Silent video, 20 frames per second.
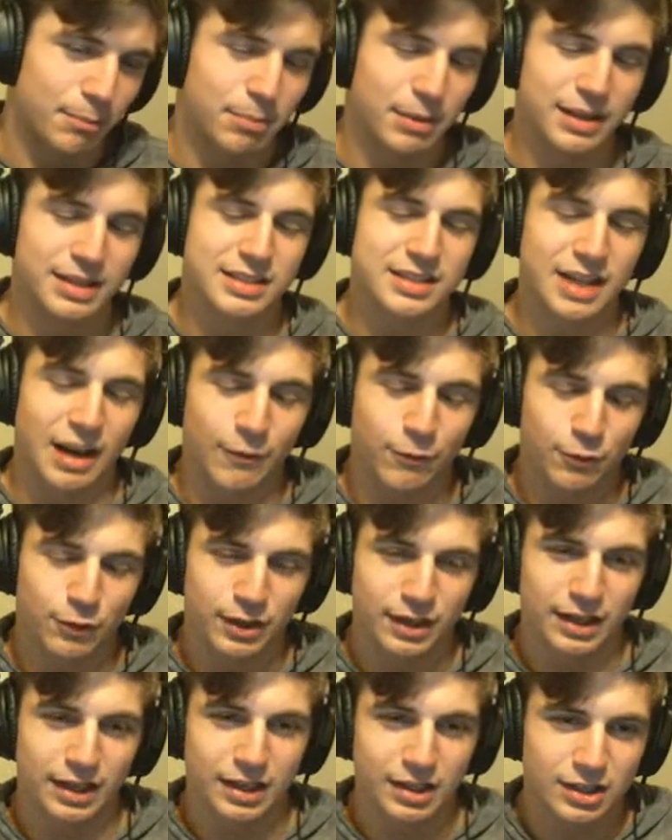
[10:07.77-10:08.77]
but it's
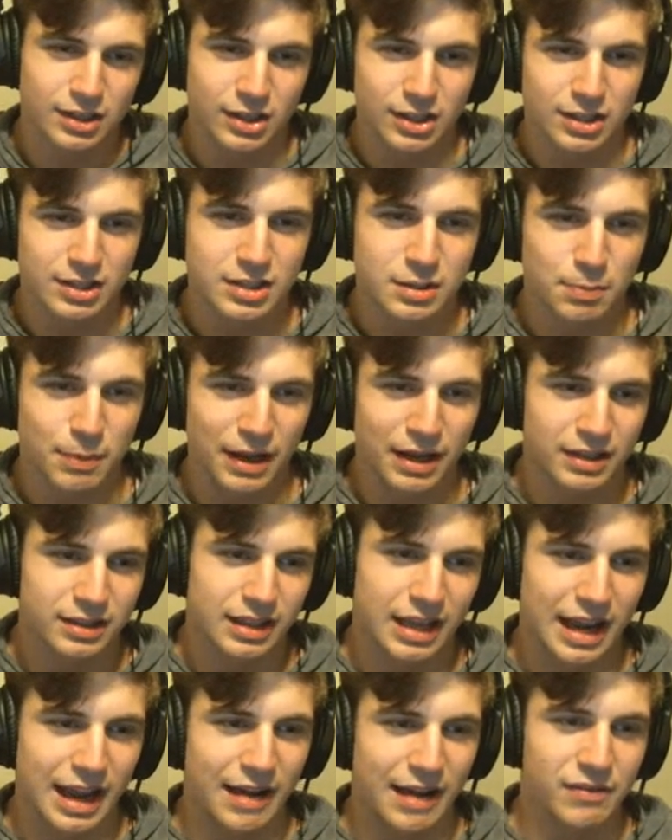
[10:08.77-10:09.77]
definitely a good spell
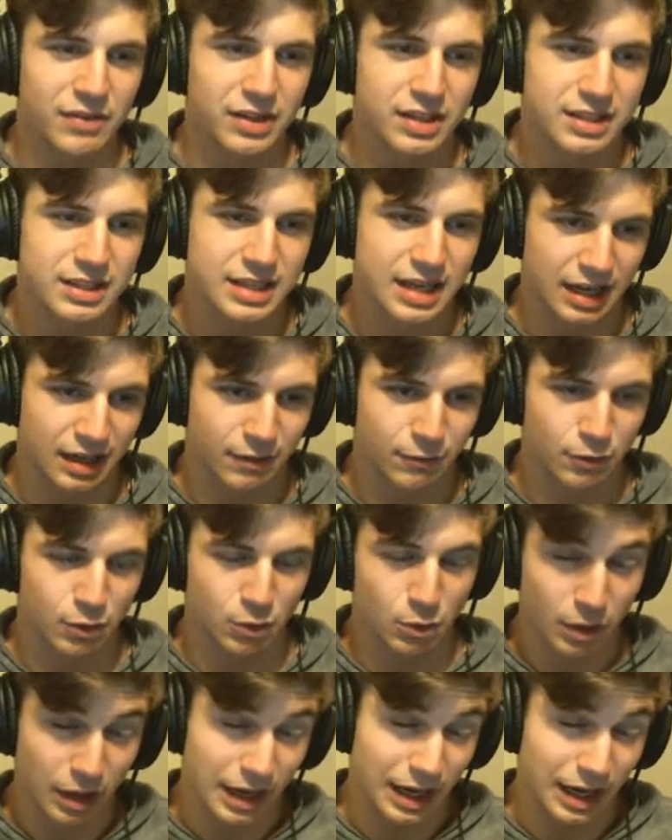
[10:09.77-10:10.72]
to have in the deck if you're